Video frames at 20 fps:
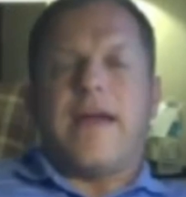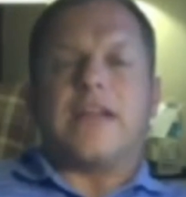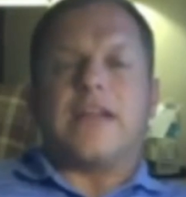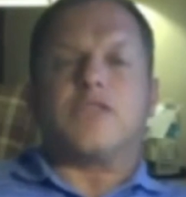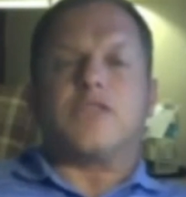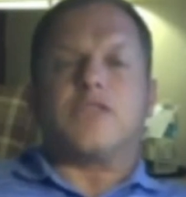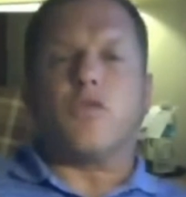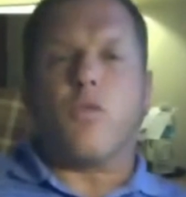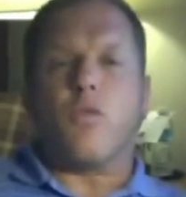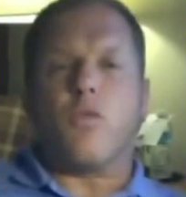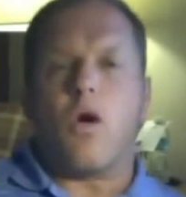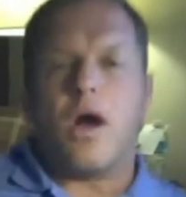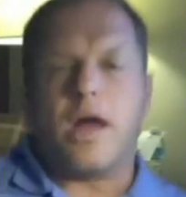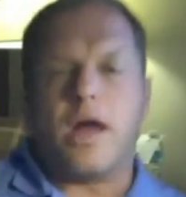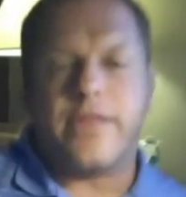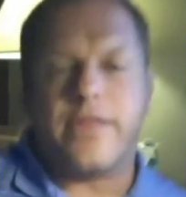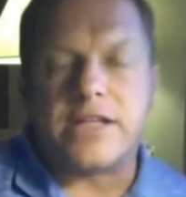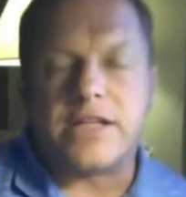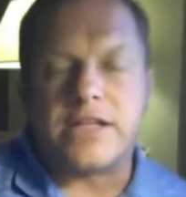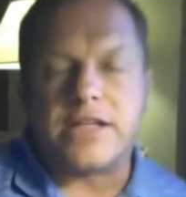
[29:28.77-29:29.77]

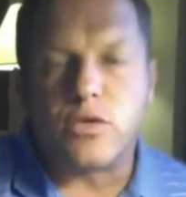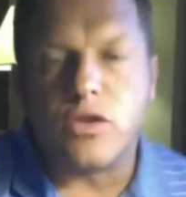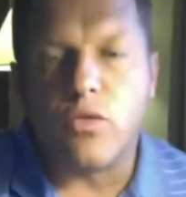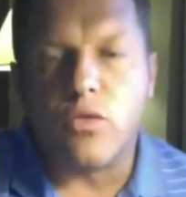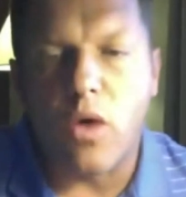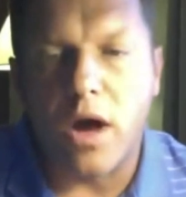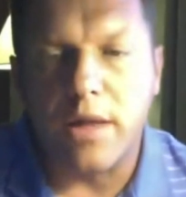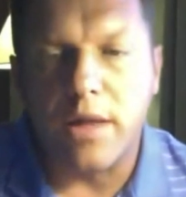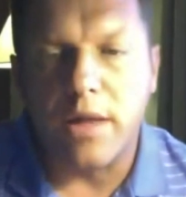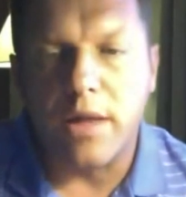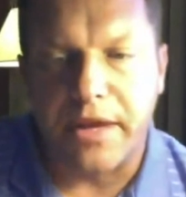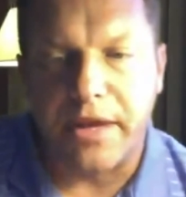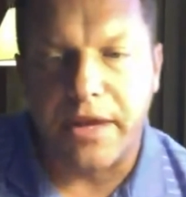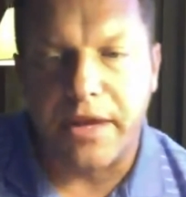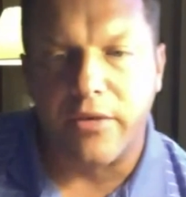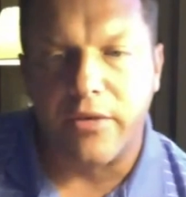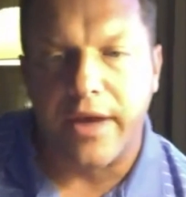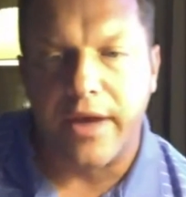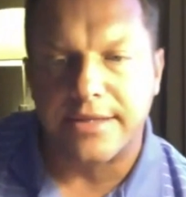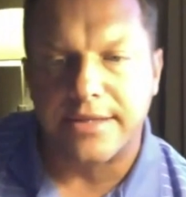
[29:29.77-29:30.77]
that's with one P,
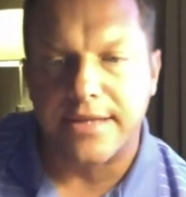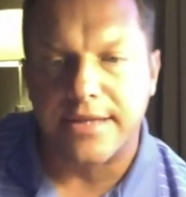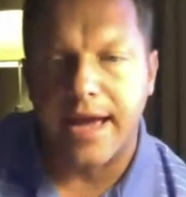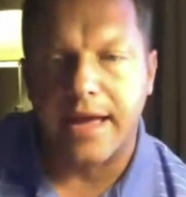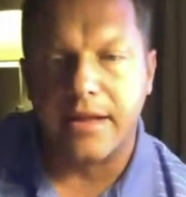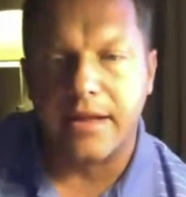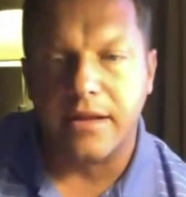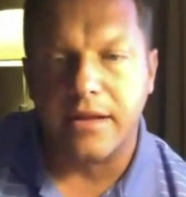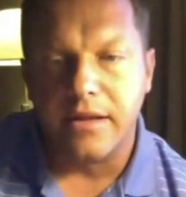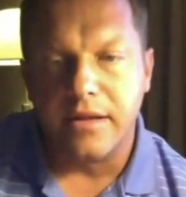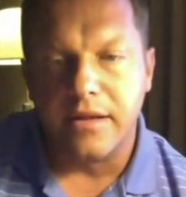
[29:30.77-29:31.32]
right, Stan?